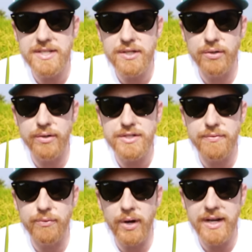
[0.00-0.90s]
these kernels
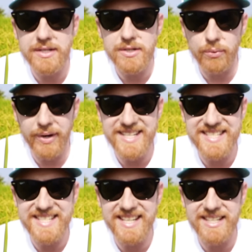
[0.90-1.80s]
of rice or rice
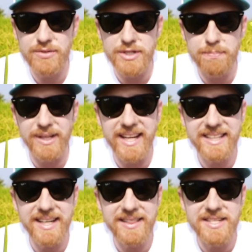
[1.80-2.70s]
seeds was
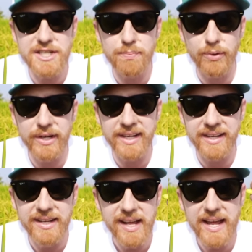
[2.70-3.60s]
planted in the
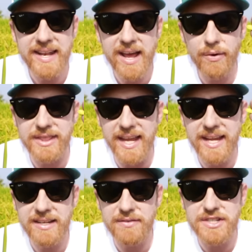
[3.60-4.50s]
spring and now at the
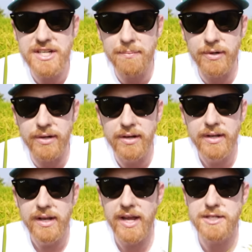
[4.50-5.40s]
end of summer
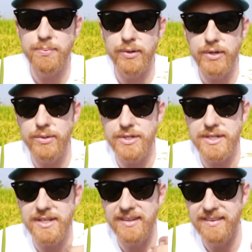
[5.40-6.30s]
has
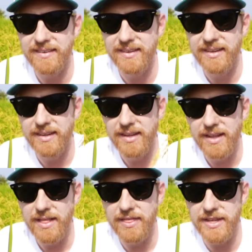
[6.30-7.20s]
produced
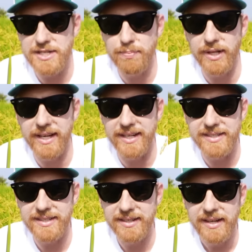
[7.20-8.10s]
this
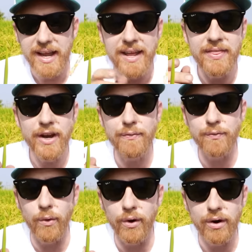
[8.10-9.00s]
plant, and
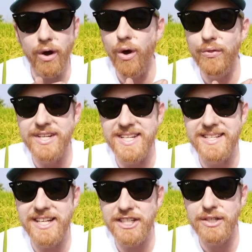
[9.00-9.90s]
therefore all these
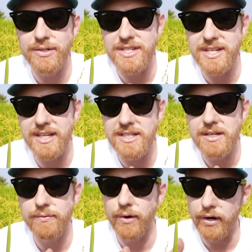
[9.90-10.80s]
additional seeds
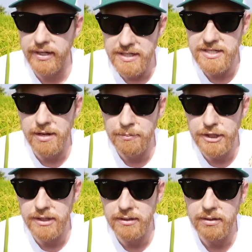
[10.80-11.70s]
for our
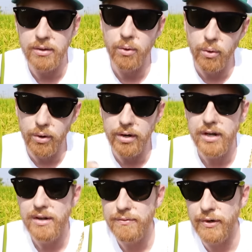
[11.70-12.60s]
consumption or
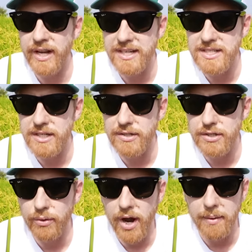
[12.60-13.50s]
for next year's
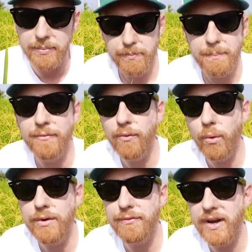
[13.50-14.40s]
crop. But before
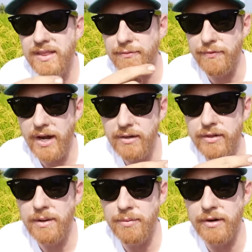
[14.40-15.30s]
we find the final
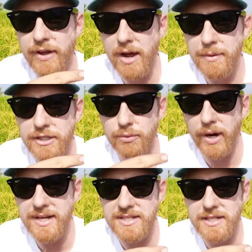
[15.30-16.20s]
number of how much
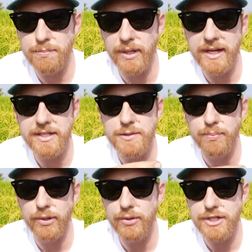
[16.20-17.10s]
rice this plant is
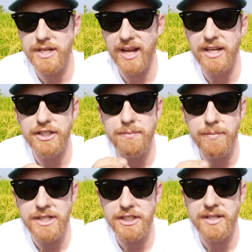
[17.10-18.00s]
producing, I should
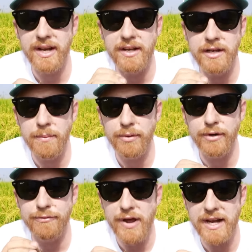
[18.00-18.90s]
mention that a number
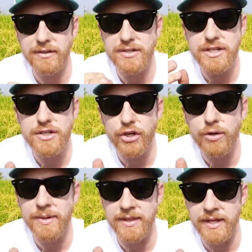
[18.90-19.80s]
of factors
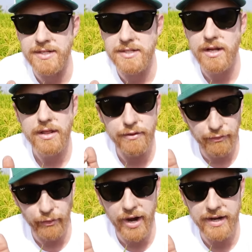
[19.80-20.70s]
determine this: the
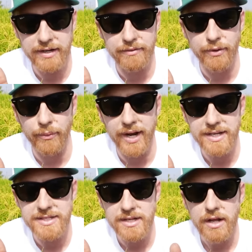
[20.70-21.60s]
variety of the
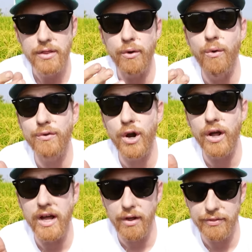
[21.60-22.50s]
rice, the overall
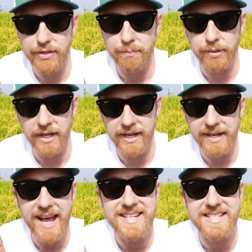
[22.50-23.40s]
health of the plant
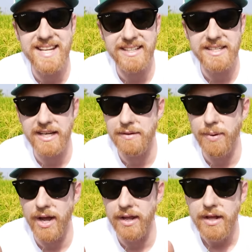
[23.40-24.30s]
as dictated
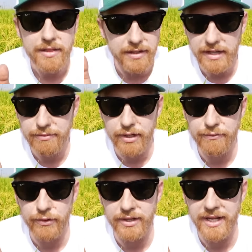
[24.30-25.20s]
by the level of
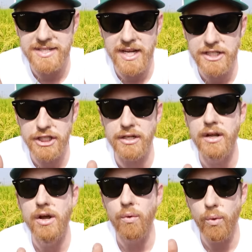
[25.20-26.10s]
fertilization,
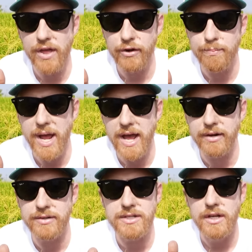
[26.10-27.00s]
weather
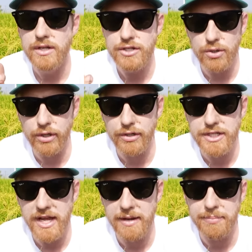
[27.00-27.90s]
patterns, soil
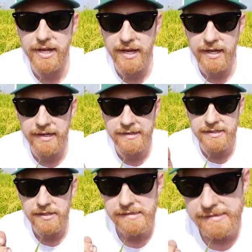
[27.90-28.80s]
type, and
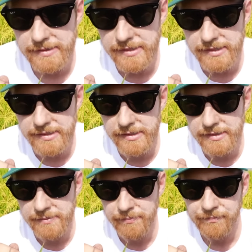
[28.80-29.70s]

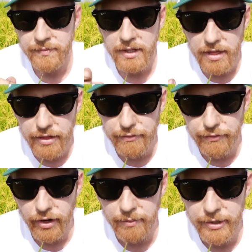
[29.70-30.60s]
the
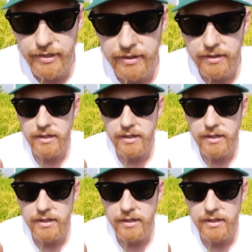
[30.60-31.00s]
farmer.